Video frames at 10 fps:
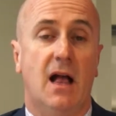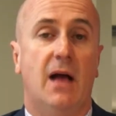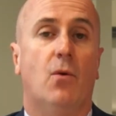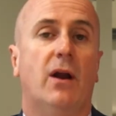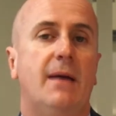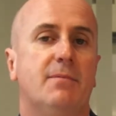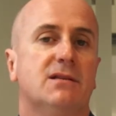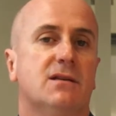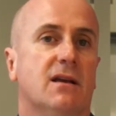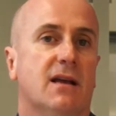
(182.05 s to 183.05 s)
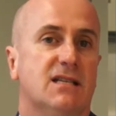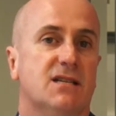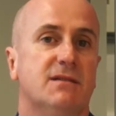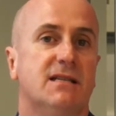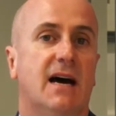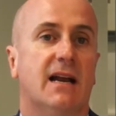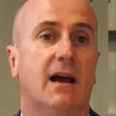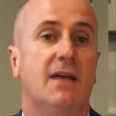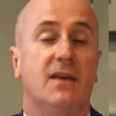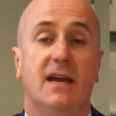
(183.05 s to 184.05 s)
and what happens to customer
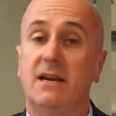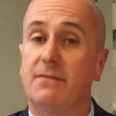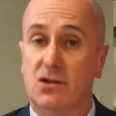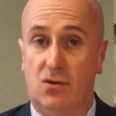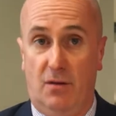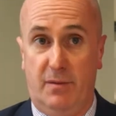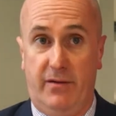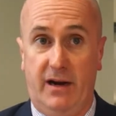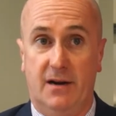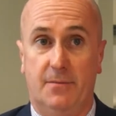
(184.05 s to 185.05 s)
data at the end of the trial period.